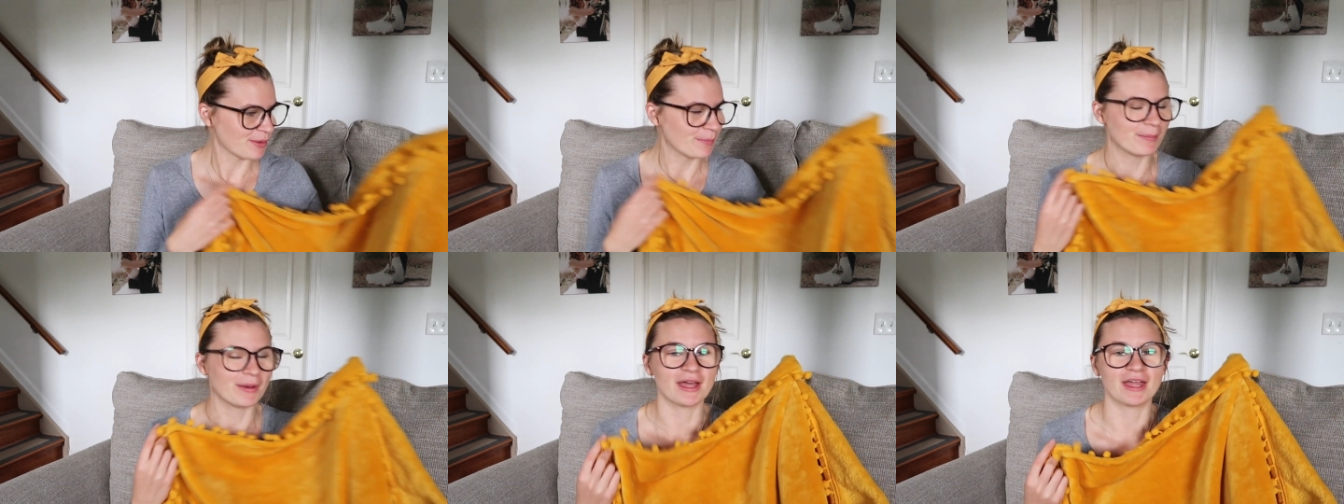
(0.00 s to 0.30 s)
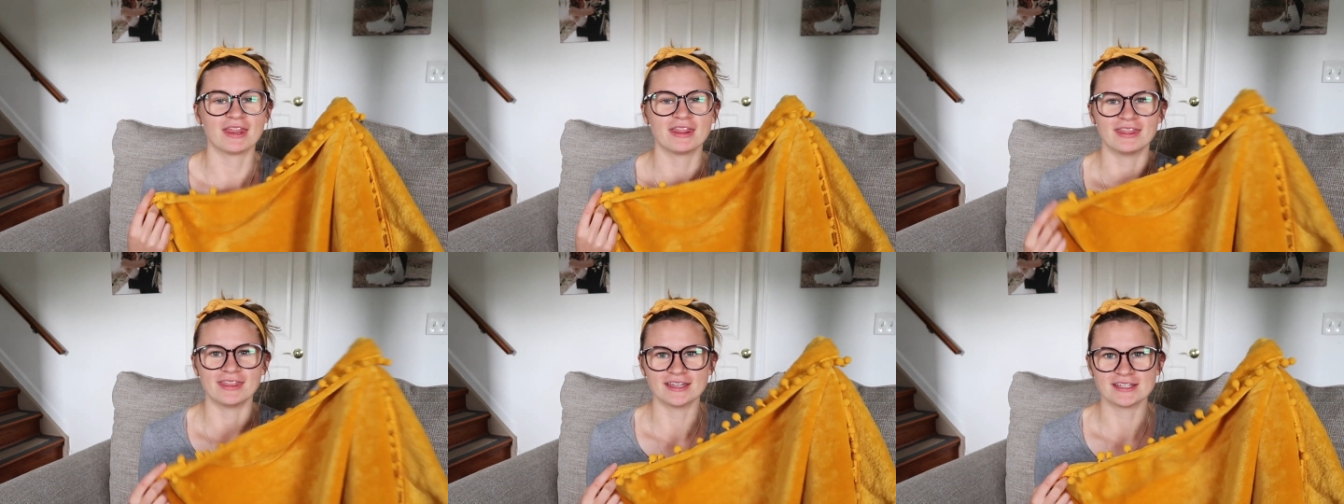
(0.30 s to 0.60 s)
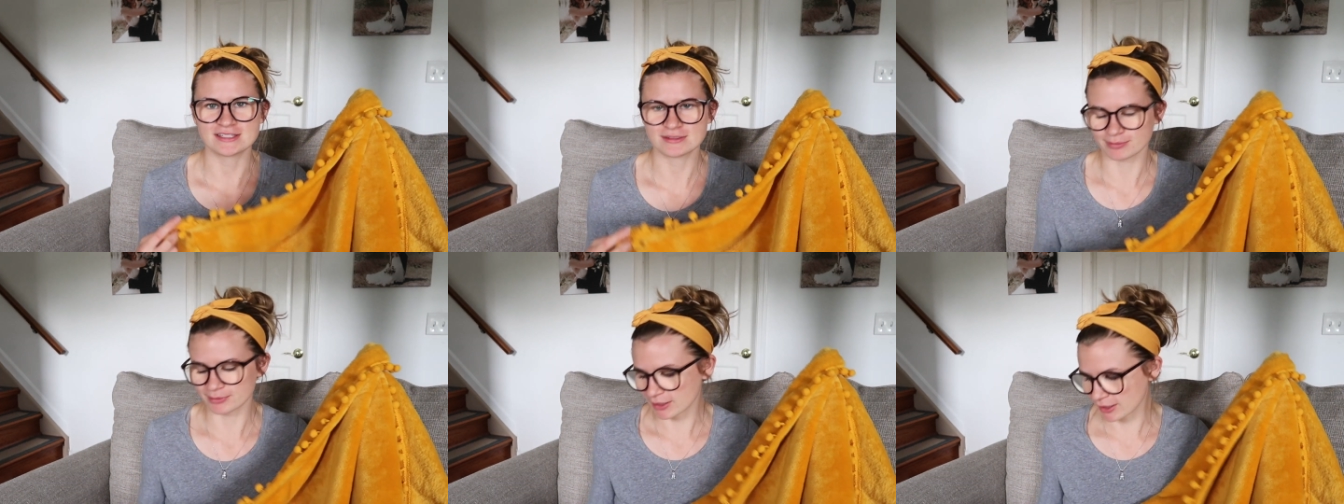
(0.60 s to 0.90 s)
But
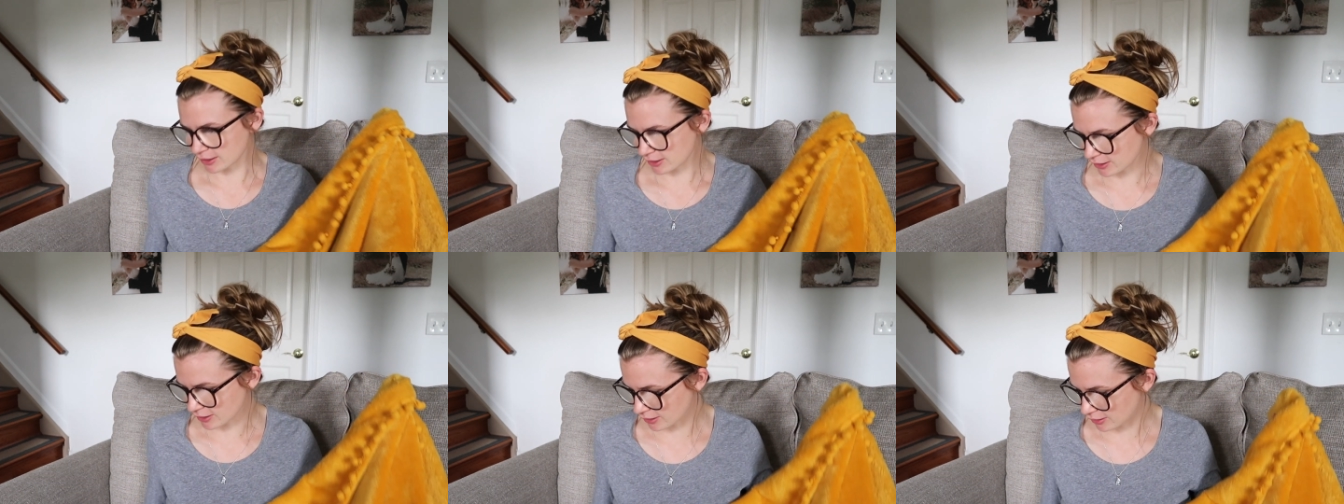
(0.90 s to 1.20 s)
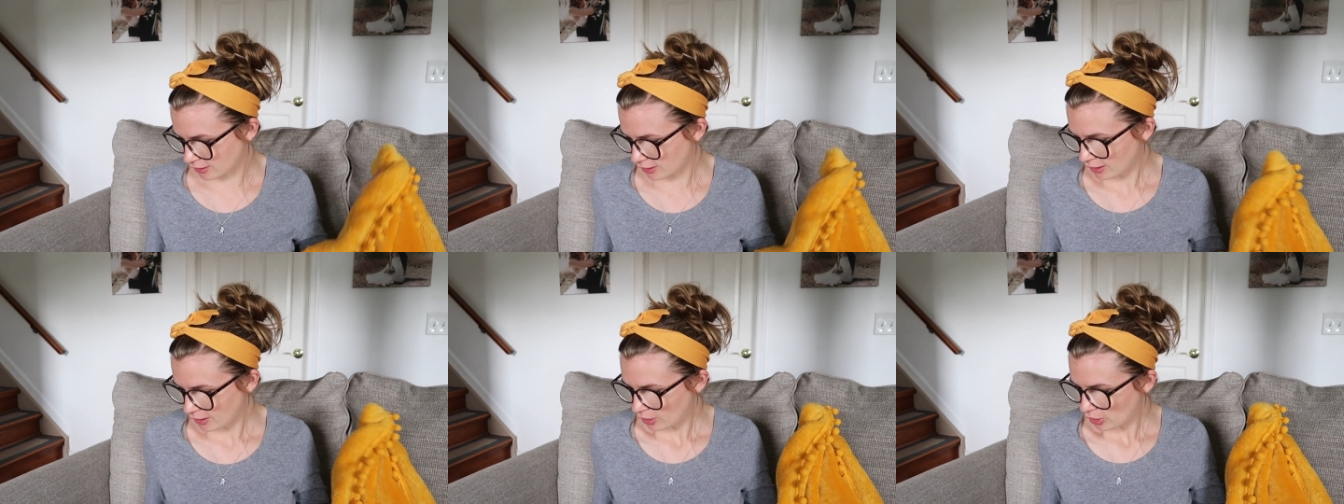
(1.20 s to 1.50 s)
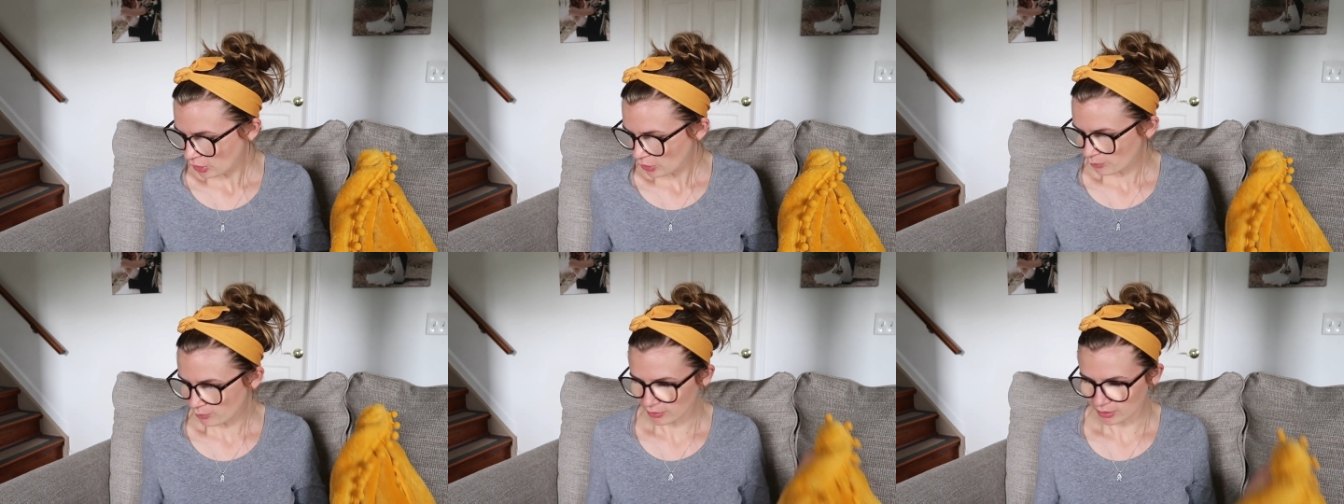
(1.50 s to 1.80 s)
this blanket,
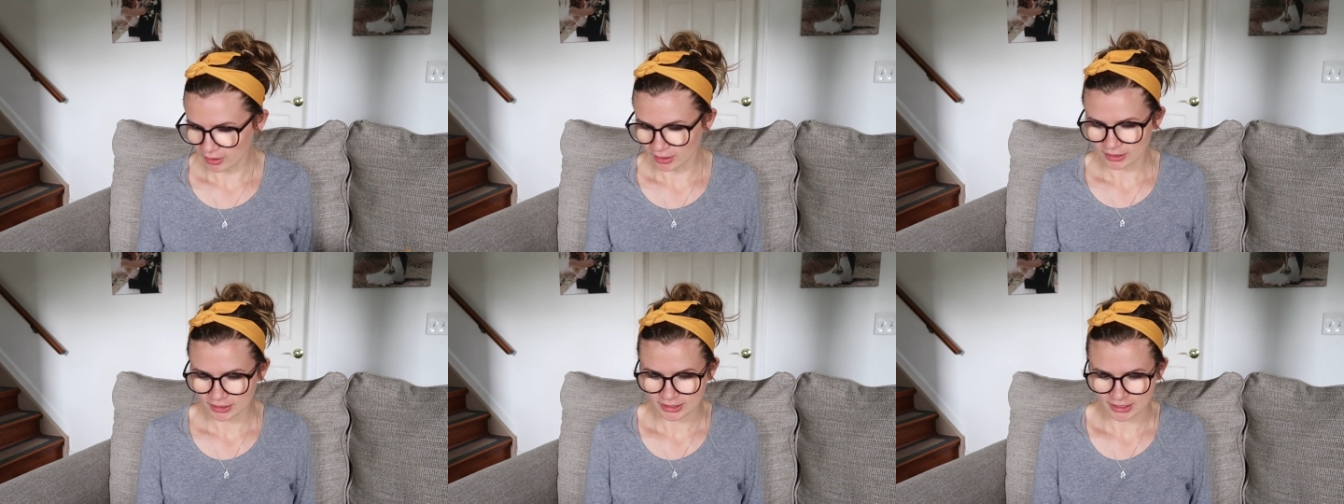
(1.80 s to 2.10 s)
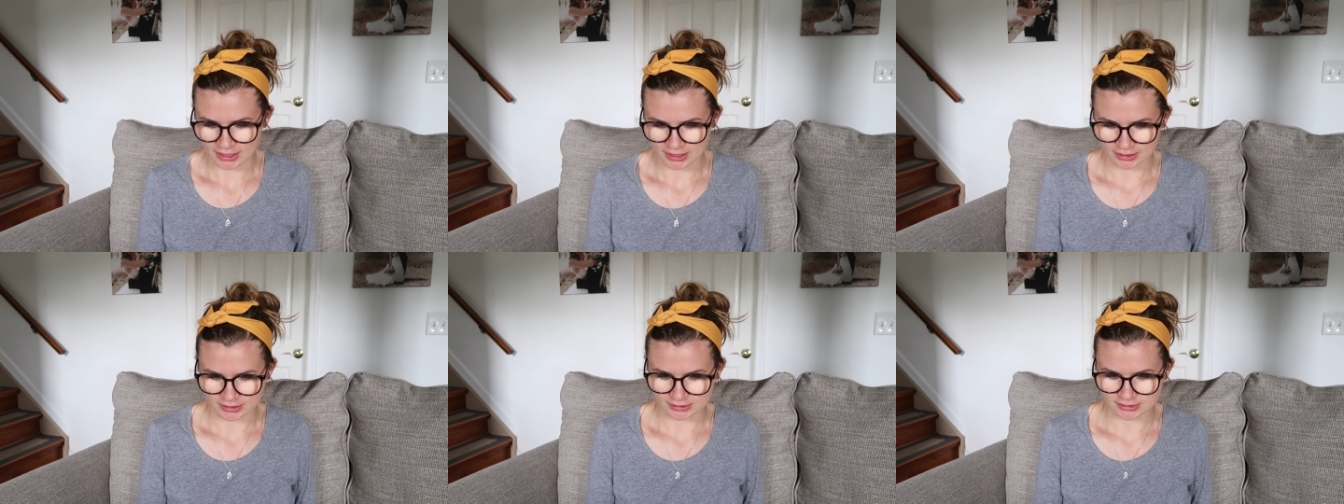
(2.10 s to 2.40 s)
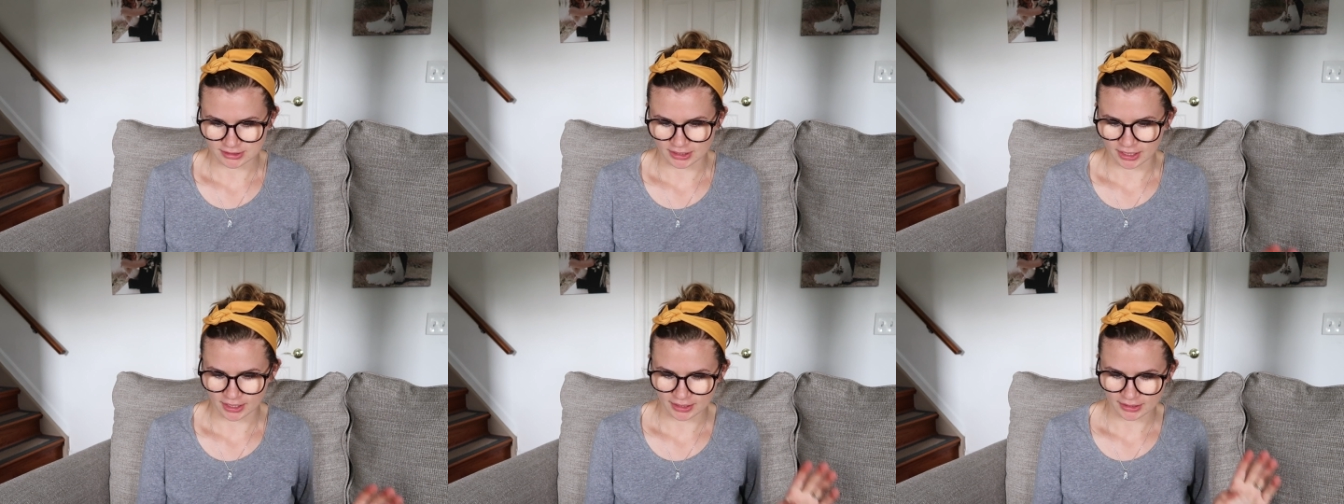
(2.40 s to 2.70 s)
we got a king
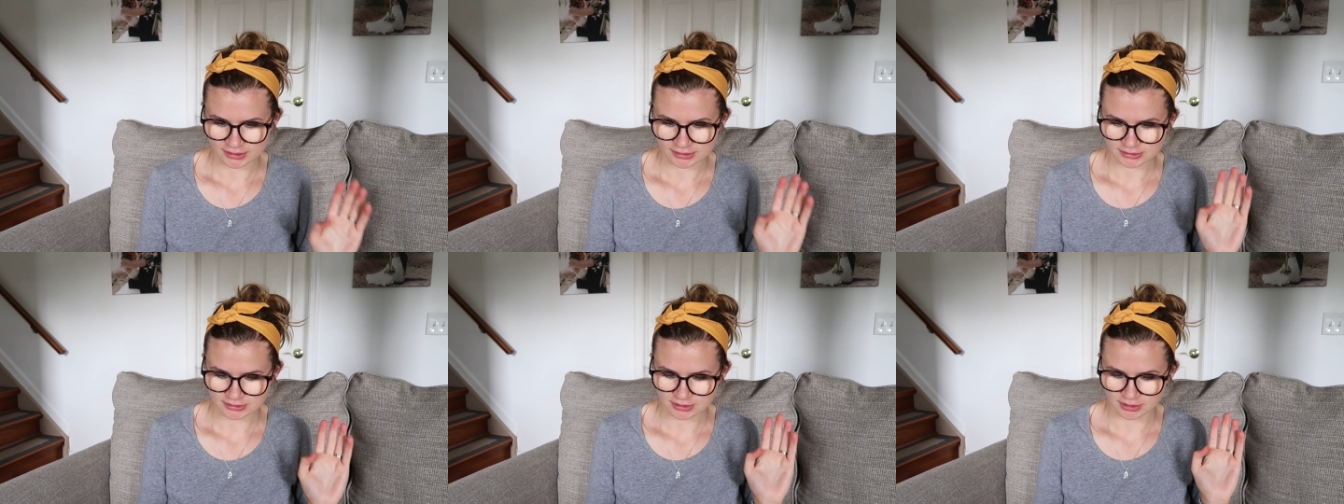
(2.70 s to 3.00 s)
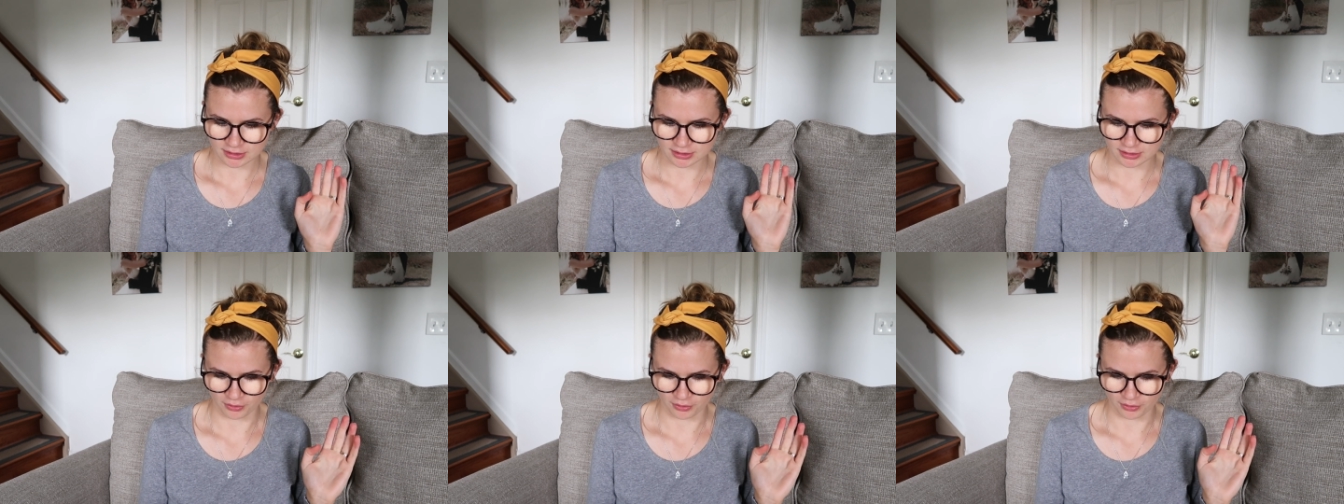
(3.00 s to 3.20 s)
size,